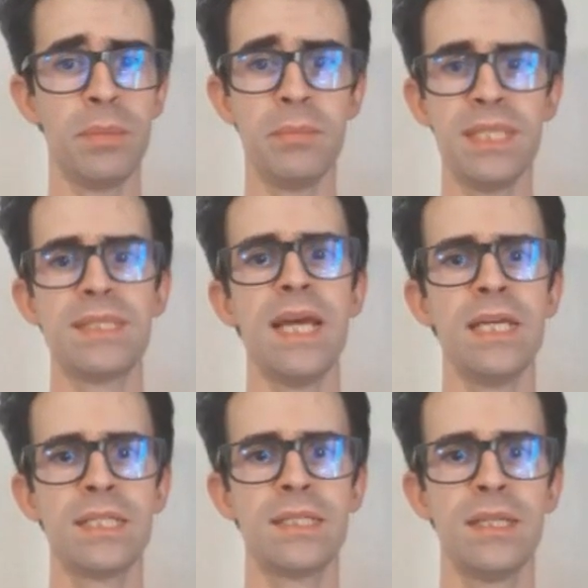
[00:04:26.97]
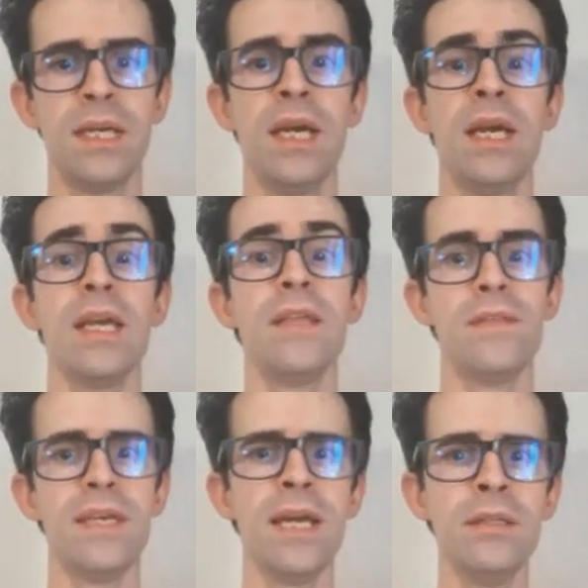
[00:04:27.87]
big mistakes, in
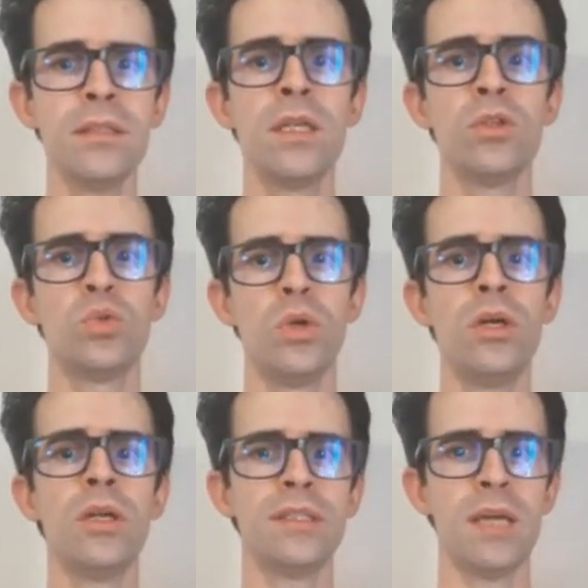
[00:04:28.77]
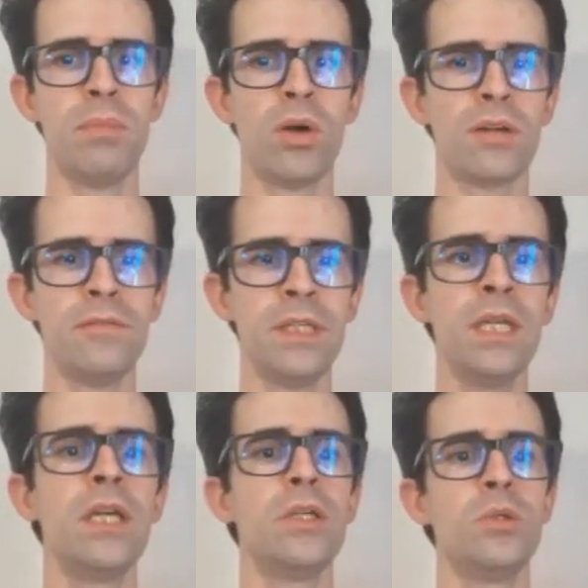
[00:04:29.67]
the end, to learn typography,
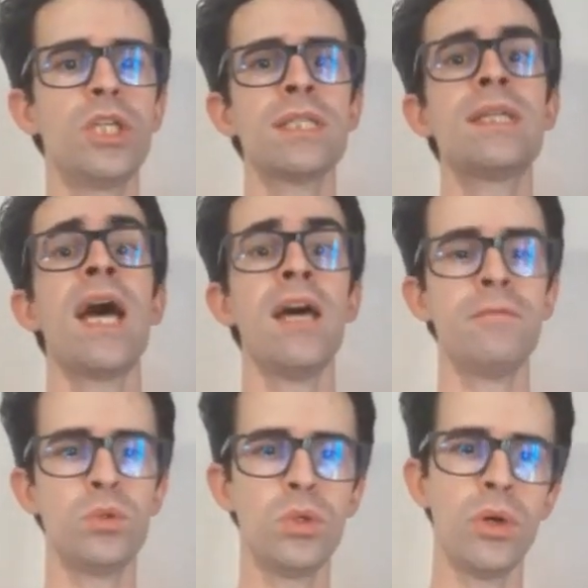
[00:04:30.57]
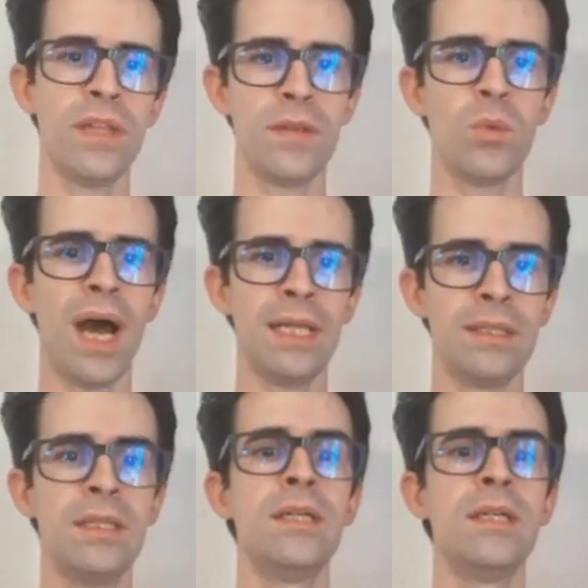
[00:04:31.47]
you just have to go in the wild.